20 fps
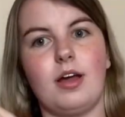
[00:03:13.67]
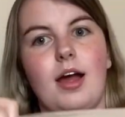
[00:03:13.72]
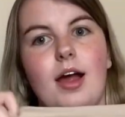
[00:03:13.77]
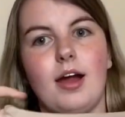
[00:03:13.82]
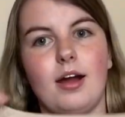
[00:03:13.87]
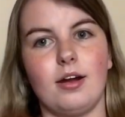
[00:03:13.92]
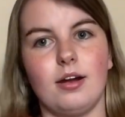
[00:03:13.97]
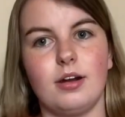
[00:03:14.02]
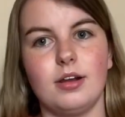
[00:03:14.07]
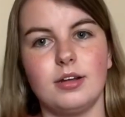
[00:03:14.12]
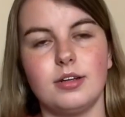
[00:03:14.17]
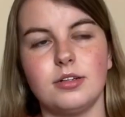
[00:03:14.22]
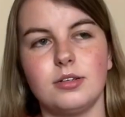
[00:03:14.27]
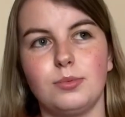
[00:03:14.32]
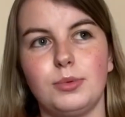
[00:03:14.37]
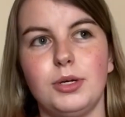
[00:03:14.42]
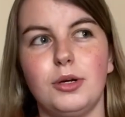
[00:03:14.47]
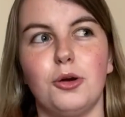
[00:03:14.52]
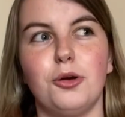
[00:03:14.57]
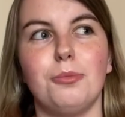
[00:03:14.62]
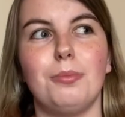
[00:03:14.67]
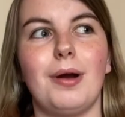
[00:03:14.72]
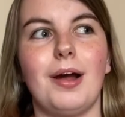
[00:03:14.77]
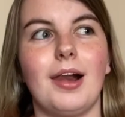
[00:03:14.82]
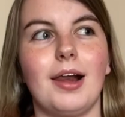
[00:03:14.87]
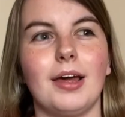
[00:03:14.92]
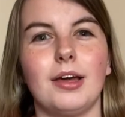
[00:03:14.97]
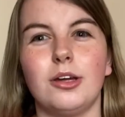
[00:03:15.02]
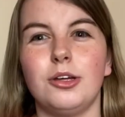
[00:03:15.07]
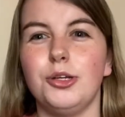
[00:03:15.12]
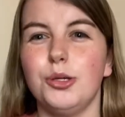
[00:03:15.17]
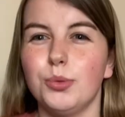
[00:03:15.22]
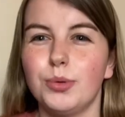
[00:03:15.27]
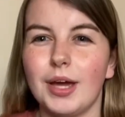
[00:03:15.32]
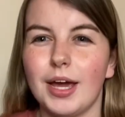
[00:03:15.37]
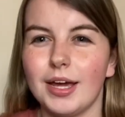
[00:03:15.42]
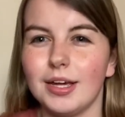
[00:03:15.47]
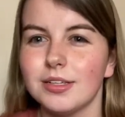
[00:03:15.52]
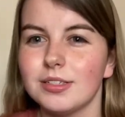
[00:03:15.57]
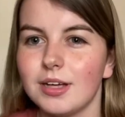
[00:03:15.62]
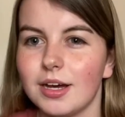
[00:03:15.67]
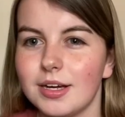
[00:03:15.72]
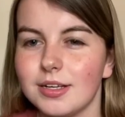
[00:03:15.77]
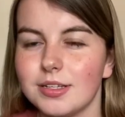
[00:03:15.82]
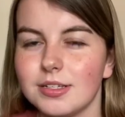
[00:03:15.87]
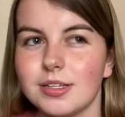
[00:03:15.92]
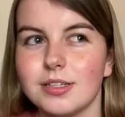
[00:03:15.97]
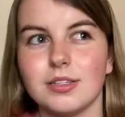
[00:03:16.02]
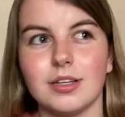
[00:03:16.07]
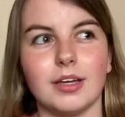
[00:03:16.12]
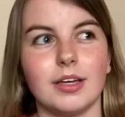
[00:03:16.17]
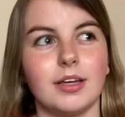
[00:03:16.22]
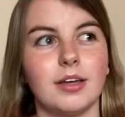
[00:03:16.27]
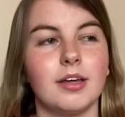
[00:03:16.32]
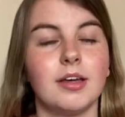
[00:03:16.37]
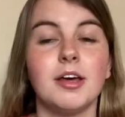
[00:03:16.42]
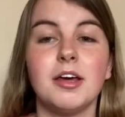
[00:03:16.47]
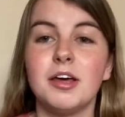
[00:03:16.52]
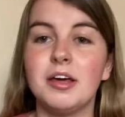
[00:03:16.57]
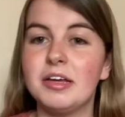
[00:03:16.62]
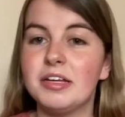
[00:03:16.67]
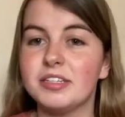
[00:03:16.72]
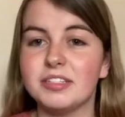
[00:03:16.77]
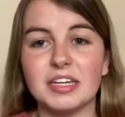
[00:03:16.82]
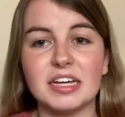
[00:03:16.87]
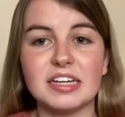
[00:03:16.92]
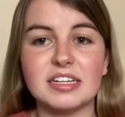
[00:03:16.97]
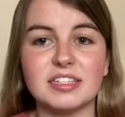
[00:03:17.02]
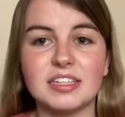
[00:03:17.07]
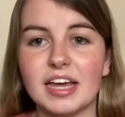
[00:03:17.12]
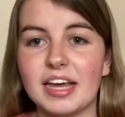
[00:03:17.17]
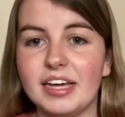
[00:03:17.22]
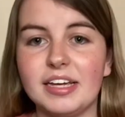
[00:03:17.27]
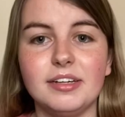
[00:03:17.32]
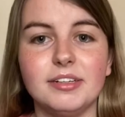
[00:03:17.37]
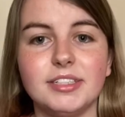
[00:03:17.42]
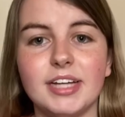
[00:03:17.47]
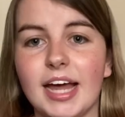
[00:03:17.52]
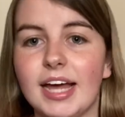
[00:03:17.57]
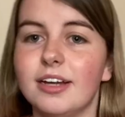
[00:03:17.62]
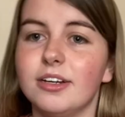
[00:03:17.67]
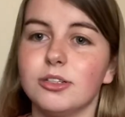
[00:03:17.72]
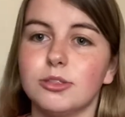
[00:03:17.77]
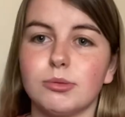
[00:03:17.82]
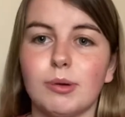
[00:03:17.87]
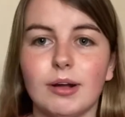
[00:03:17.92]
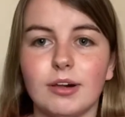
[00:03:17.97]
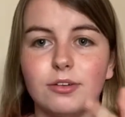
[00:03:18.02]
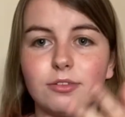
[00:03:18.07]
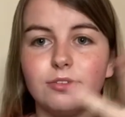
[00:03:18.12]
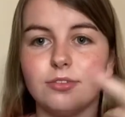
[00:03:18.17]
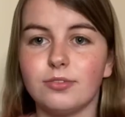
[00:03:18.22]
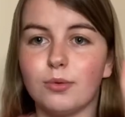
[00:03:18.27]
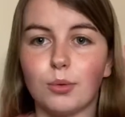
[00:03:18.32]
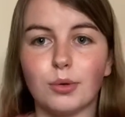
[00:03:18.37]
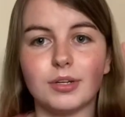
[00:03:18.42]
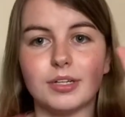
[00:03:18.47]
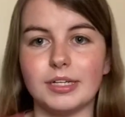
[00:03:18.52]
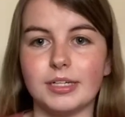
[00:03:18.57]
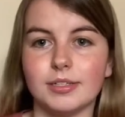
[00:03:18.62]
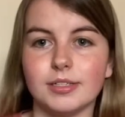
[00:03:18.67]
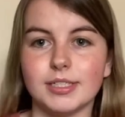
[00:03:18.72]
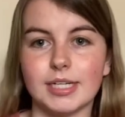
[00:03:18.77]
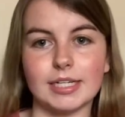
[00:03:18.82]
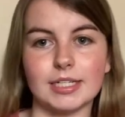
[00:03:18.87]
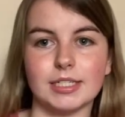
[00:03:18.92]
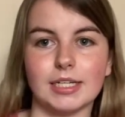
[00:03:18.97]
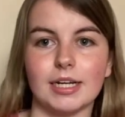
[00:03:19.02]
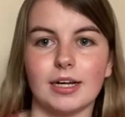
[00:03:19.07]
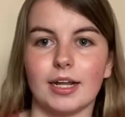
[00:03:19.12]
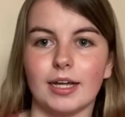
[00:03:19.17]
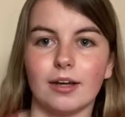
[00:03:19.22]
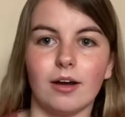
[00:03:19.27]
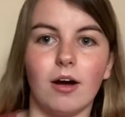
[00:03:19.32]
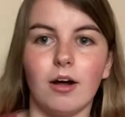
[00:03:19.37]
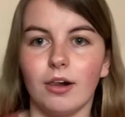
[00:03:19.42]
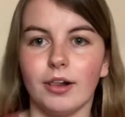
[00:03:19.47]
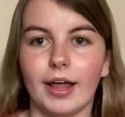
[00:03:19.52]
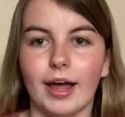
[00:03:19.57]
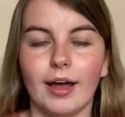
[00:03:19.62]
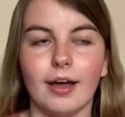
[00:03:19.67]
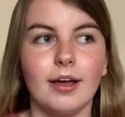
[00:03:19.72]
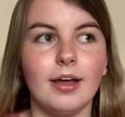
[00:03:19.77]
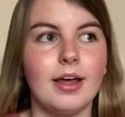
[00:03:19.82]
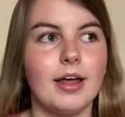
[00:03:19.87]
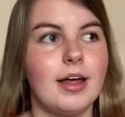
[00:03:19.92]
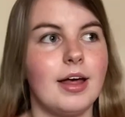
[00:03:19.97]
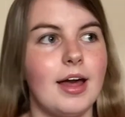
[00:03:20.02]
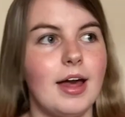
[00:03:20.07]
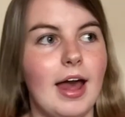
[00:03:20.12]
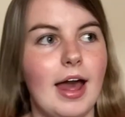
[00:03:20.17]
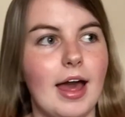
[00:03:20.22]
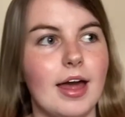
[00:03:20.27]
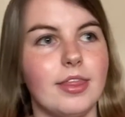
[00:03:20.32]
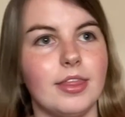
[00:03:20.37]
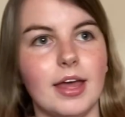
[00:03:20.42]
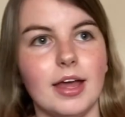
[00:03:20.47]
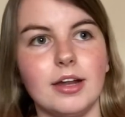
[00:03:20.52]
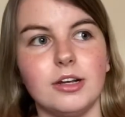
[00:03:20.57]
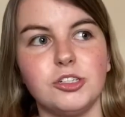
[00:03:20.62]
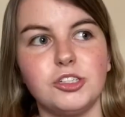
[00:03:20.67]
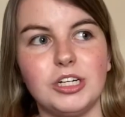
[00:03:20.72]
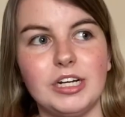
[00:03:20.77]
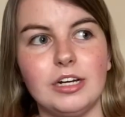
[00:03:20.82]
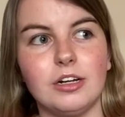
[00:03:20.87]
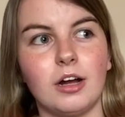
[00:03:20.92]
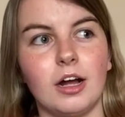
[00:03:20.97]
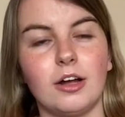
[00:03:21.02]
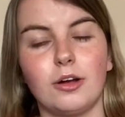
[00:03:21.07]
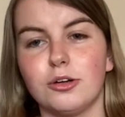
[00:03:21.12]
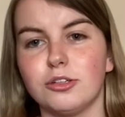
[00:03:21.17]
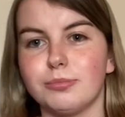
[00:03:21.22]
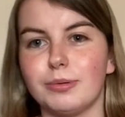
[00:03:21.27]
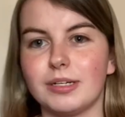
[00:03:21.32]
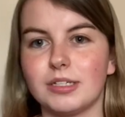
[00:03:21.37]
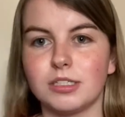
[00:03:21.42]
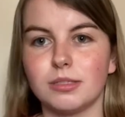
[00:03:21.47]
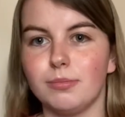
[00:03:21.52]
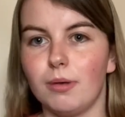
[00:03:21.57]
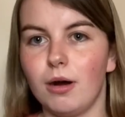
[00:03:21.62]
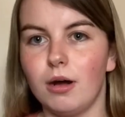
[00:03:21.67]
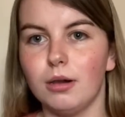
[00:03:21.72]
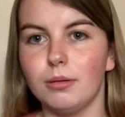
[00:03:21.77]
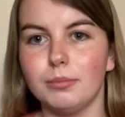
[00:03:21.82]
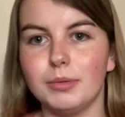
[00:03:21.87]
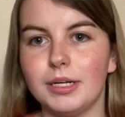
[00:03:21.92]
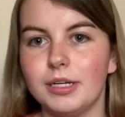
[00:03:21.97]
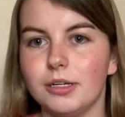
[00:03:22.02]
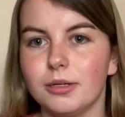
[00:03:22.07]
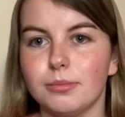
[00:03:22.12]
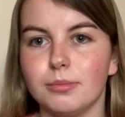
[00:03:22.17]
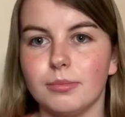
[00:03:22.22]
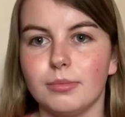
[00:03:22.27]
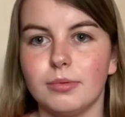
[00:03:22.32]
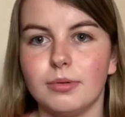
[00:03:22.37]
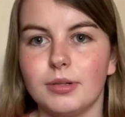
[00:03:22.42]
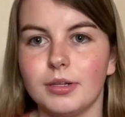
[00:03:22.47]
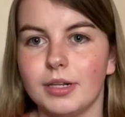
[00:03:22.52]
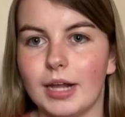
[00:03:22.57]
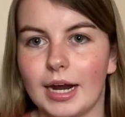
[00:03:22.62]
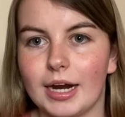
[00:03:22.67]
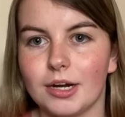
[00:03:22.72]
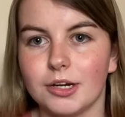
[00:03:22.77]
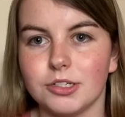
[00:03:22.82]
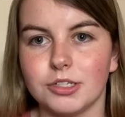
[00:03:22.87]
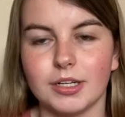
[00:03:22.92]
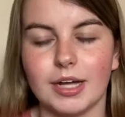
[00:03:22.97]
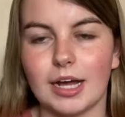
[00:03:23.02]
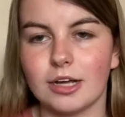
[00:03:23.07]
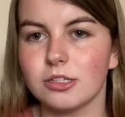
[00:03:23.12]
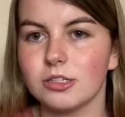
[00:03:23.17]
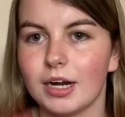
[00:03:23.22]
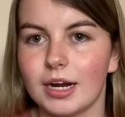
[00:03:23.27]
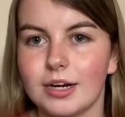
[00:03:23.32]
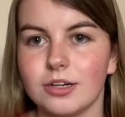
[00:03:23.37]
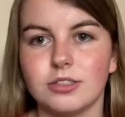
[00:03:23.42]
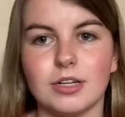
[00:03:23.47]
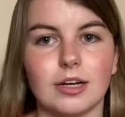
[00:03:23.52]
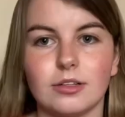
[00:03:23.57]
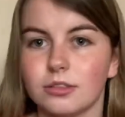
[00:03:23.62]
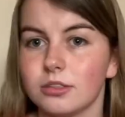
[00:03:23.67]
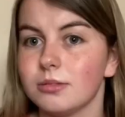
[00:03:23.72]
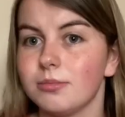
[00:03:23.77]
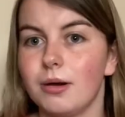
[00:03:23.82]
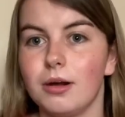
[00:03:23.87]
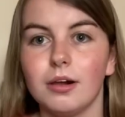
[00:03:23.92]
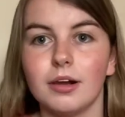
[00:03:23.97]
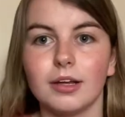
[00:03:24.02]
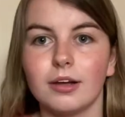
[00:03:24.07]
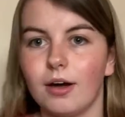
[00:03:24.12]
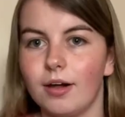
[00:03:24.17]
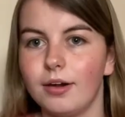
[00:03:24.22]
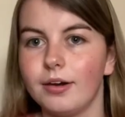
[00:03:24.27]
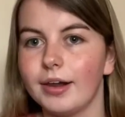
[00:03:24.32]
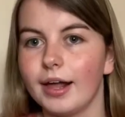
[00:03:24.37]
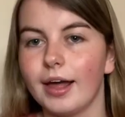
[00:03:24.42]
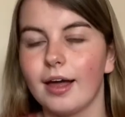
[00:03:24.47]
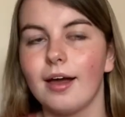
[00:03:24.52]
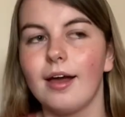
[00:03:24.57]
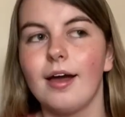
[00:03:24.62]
Ireland we go by like UK sizes, like 6, 8, 10, 12, 14, 16, like all that. And then Shein kind of goes by like small, medium, large, extra large, extra small, like all that.